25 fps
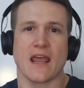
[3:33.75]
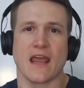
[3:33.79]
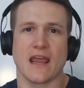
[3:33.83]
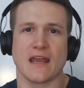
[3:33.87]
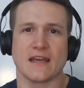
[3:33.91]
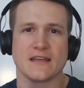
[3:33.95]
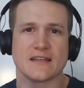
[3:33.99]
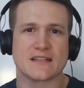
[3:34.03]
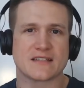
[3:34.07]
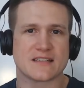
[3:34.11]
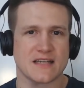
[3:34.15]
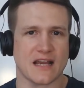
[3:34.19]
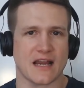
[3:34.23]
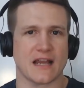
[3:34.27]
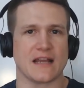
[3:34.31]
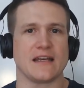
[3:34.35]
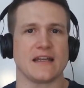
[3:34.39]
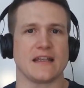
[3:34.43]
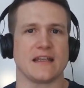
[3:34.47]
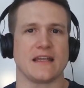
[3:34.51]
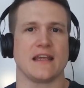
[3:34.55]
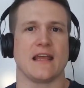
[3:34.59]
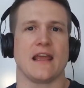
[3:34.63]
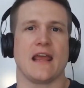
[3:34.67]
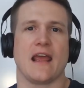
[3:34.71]
and
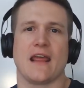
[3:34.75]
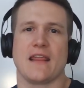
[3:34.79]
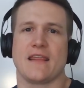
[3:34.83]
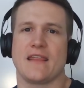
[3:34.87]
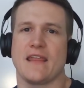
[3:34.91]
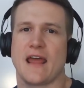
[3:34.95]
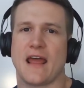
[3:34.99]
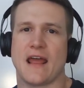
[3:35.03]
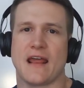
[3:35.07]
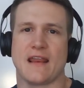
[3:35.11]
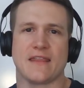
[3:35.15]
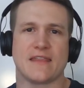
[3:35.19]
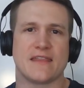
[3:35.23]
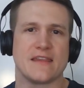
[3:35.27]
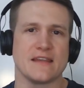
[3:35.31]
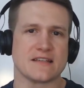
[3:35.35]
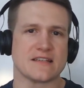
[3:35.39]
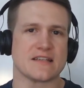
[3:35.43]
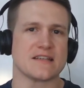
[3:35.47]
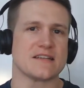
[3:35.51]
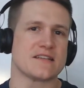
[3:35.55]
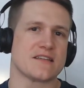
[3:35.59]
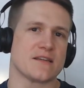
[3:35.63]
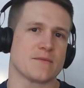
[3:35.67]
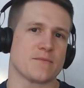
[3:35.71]
deciding that
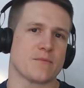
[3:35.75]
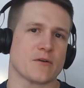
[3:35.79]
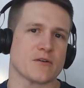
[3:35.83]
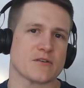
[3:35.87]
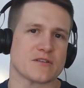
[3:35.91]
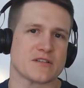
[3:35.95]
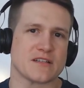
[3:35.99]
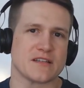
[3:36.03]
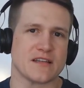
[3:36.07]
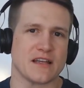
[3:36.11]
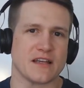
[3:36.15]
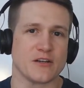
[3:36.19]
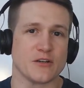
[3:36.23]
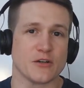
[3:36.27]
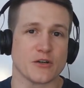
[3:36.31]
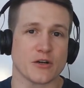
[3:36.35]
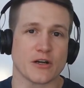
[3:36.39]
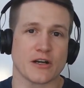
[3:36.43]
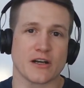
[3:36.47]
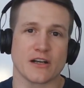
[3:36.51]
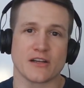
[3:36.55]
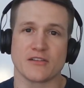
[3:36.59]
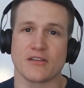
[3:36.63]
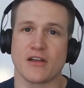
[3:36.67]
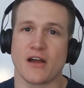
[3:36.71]
this is the person that you're
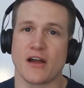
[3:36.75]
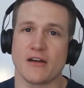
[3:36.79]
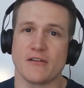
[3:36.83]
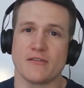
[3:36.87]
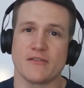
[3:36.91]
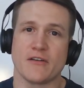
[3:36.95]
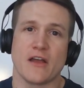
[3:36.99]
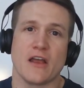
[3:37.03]
going to love